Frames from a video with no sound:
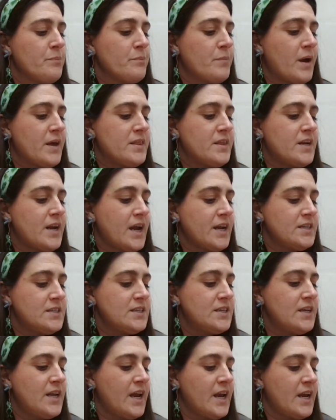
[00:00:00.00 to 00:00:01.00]
By the
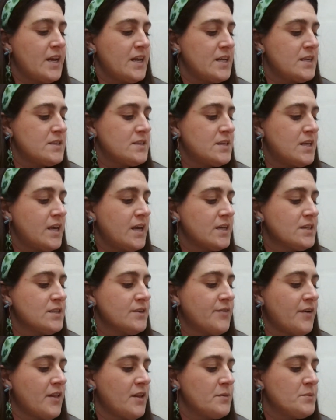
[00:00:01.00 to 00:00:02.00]
1980s, he had
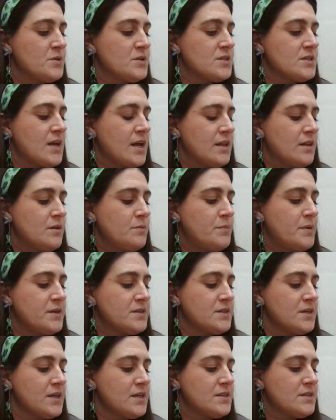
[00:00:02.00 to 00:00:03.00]
developed a solid
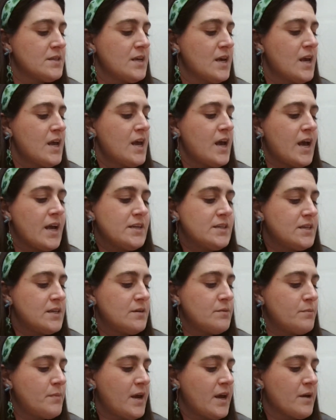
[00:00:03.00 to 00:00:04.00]
business and
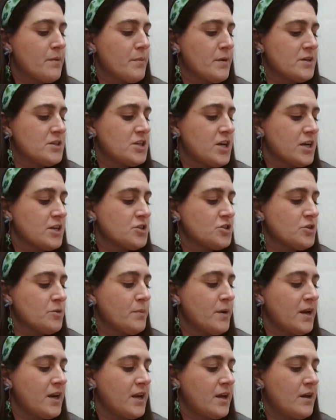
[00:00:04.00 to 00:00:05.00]
didn't make much extra
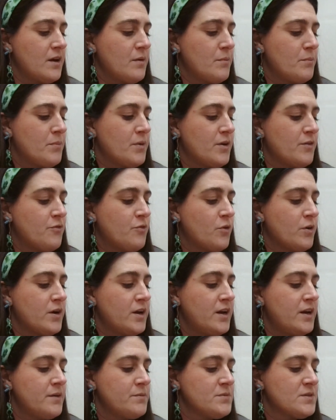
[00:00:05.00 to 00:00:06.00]
money, but
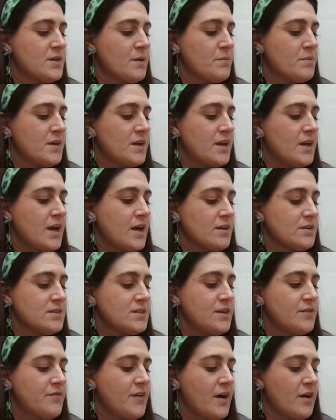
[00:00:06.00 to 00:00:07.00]
afforded him something else
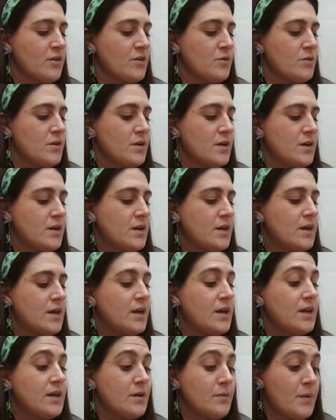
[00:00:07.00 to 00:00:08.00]
he valued:
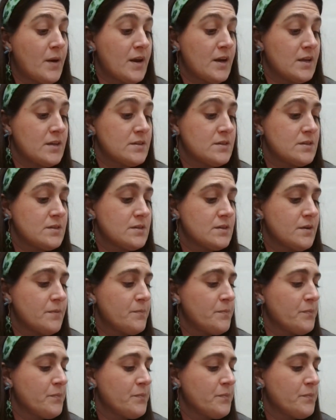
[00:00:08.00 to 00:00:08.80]
independence.